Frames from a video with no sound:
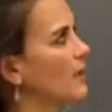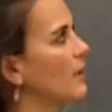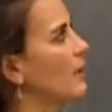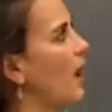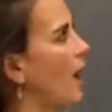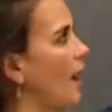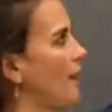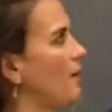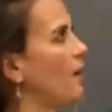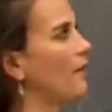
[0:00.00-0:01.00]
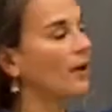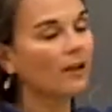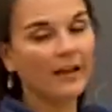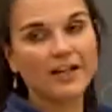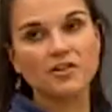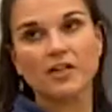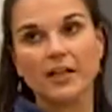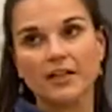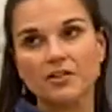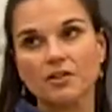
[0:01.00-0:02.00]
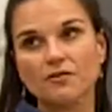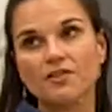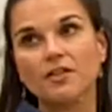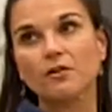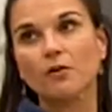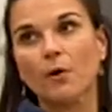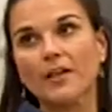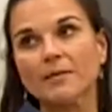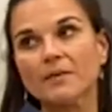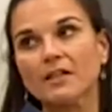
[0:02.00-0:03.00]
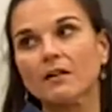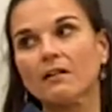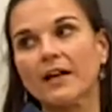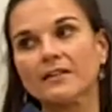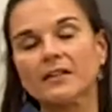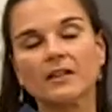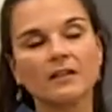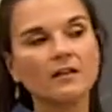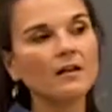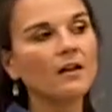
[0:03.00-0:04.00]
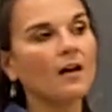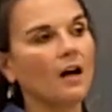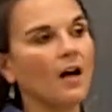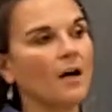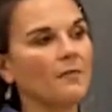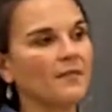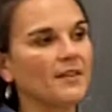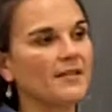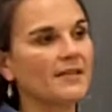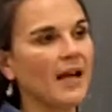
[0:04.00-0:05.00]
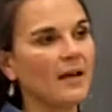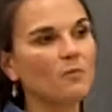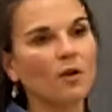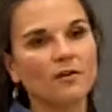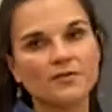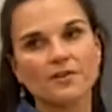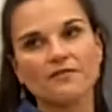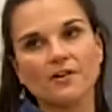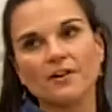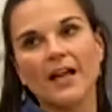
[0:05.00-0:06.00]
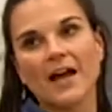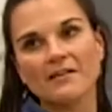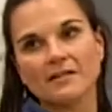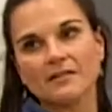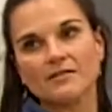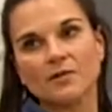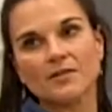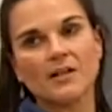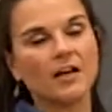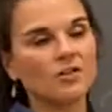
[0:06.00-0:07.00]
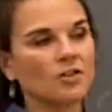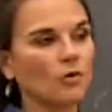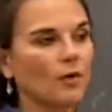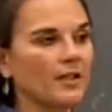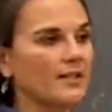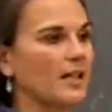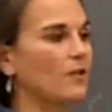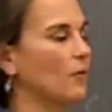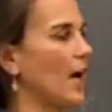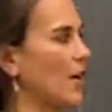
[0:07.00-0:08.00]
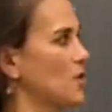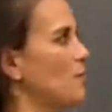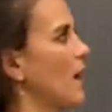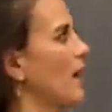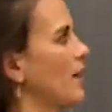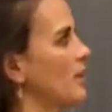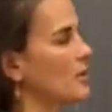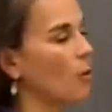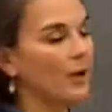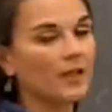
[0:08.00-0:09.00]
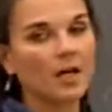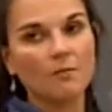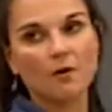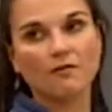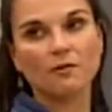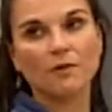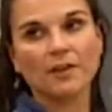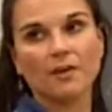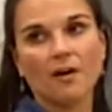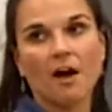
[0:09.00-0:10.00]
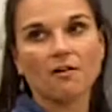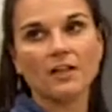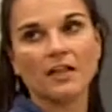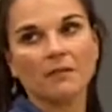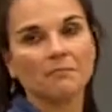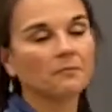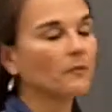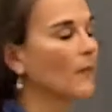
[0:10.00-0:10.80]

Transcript: even on the collection end. You're still going to be collecting um, this 9 molar sulfuric acid. So it's not just going to stay in the reaction pot, it's going to come over with your alkene.